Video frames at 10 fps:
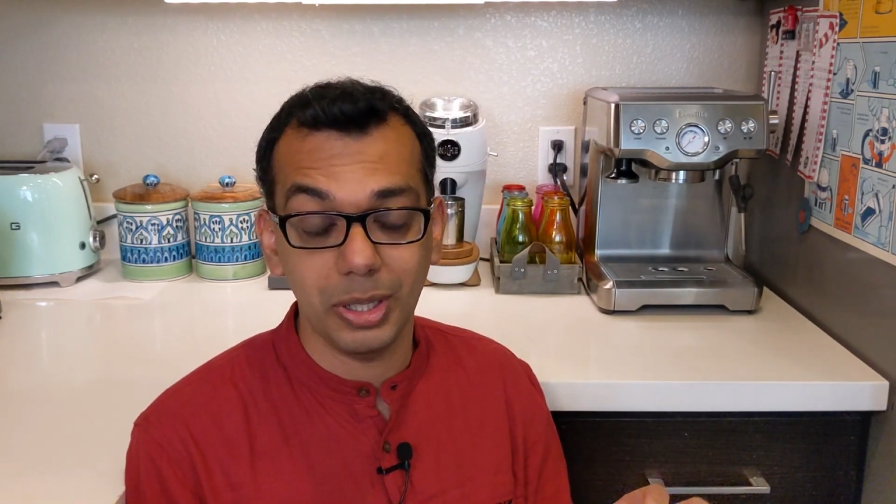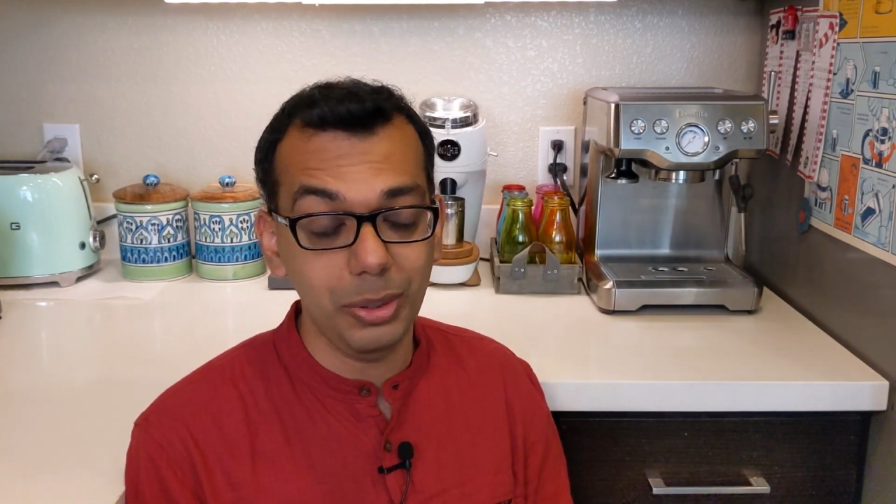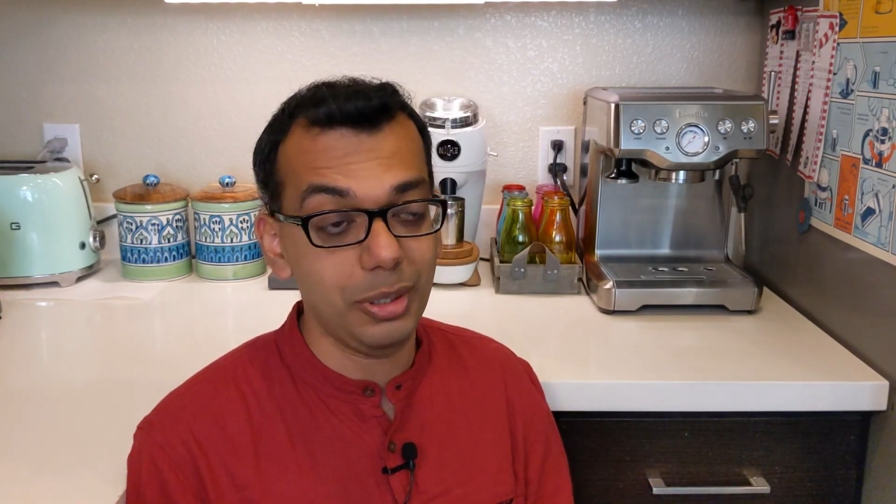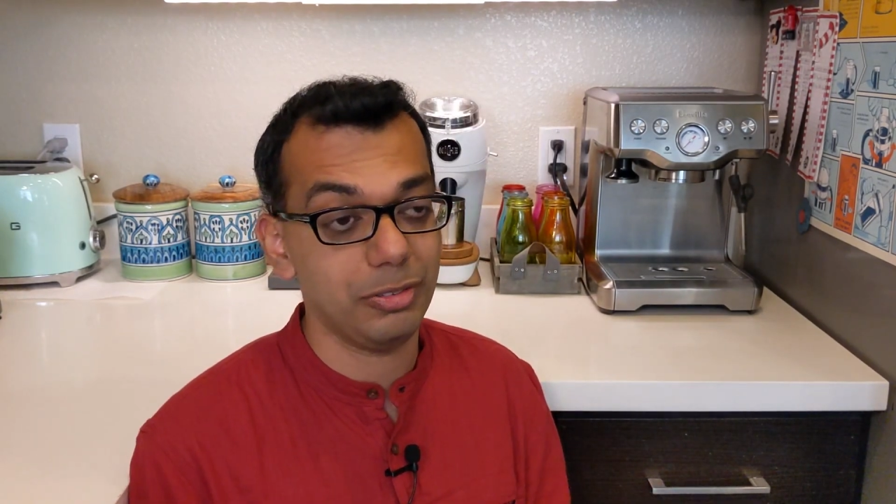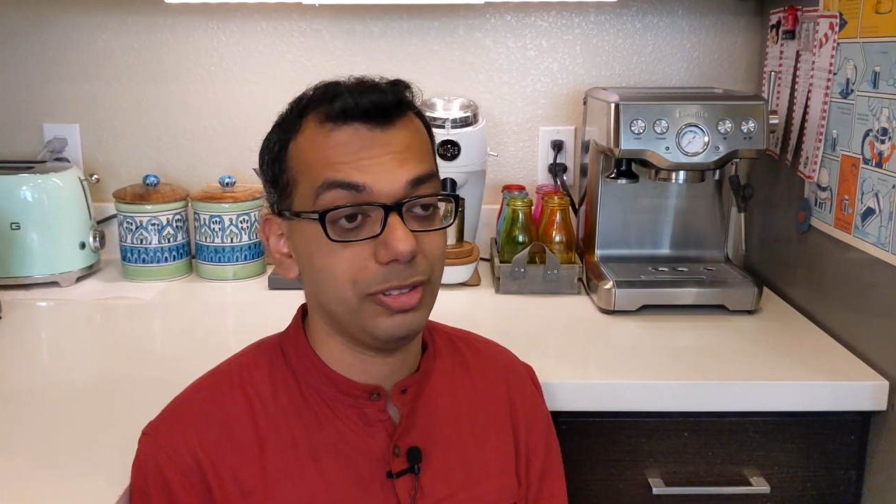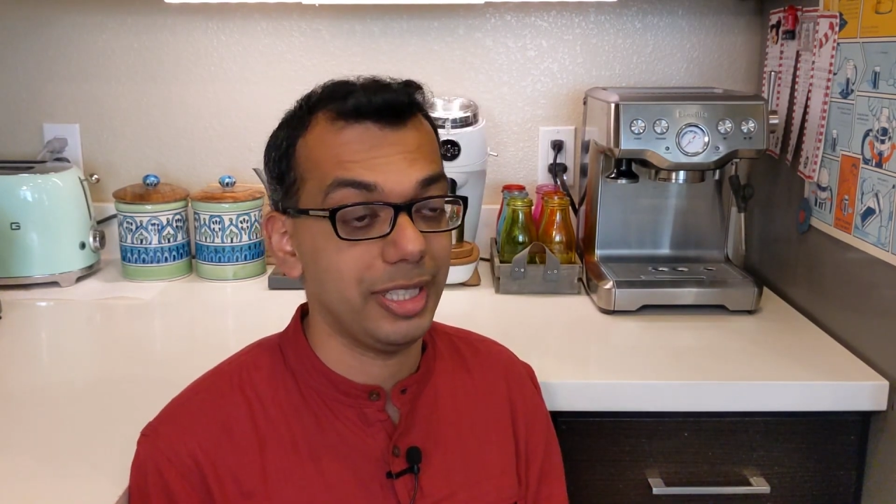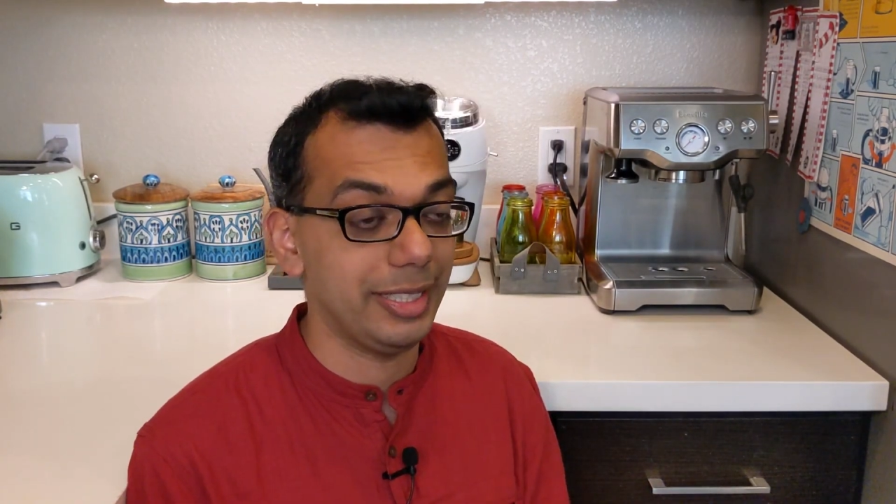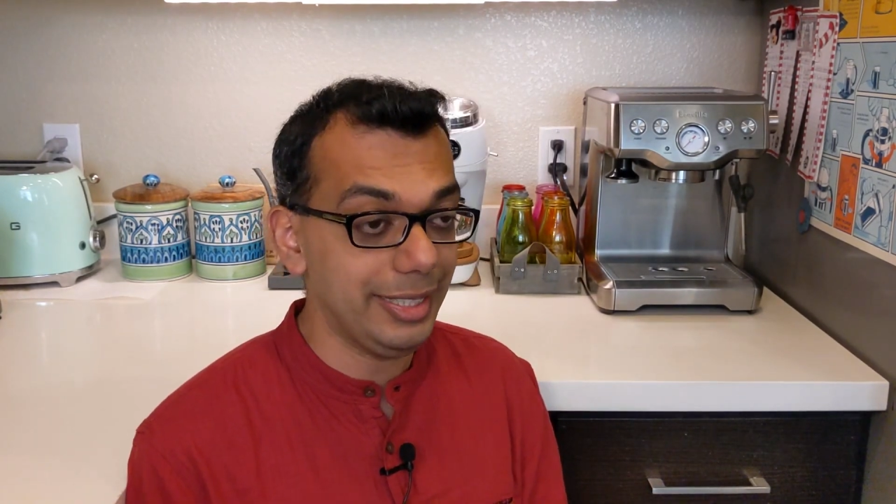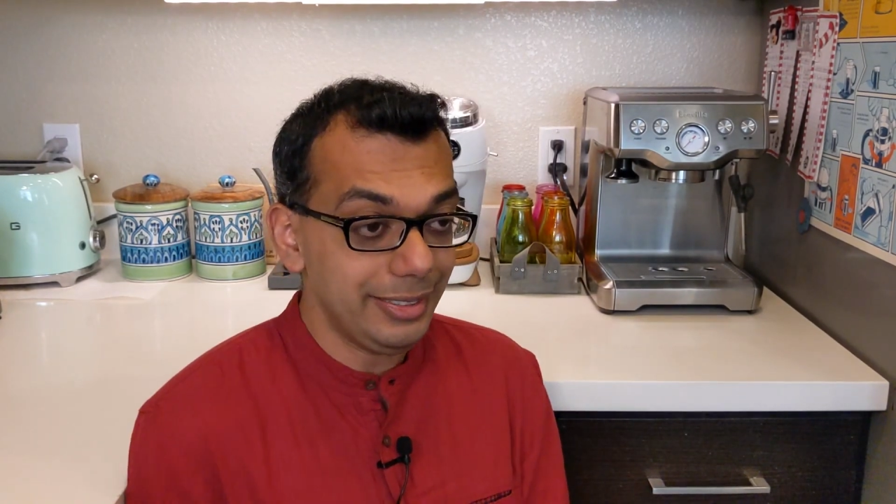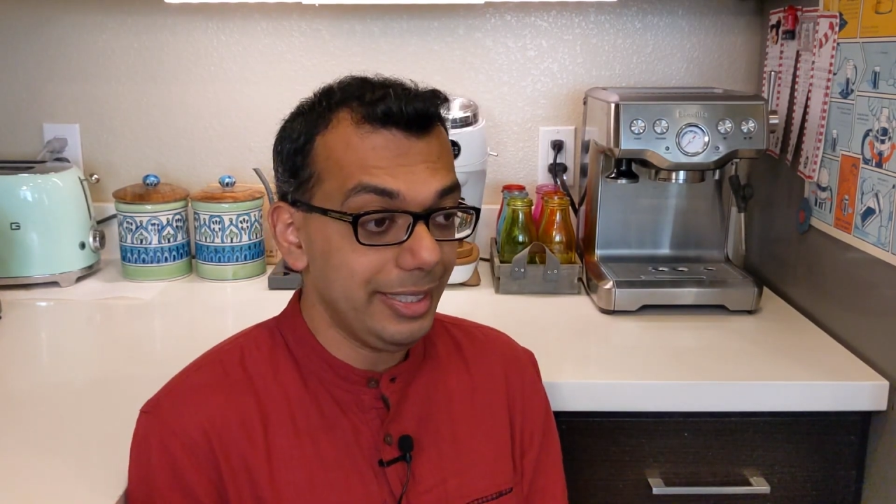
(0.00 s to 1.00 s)
A whole lot of
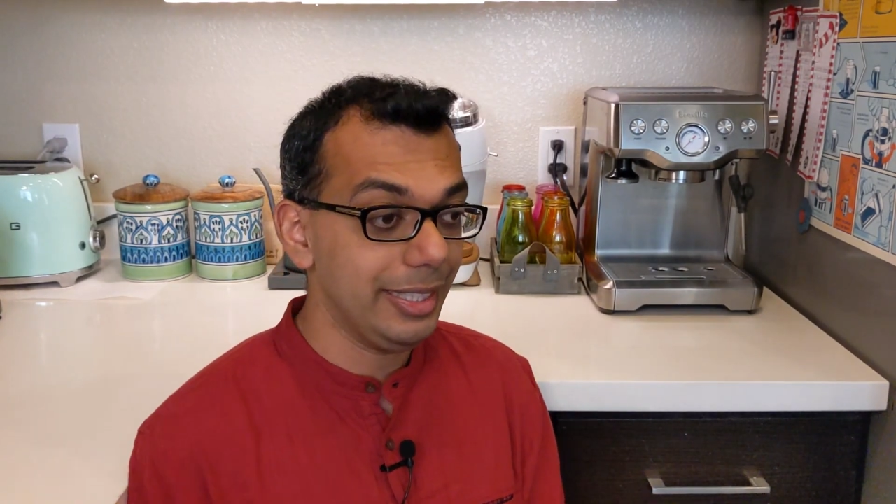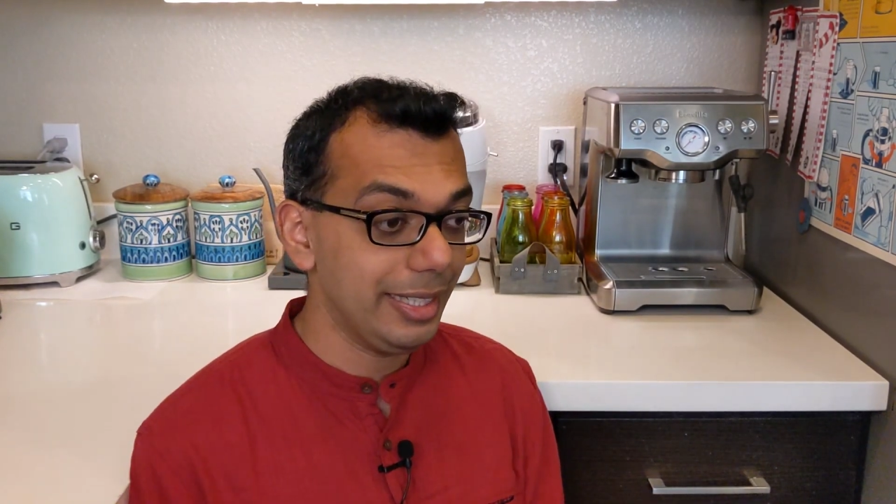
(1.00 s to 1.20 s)
fun. And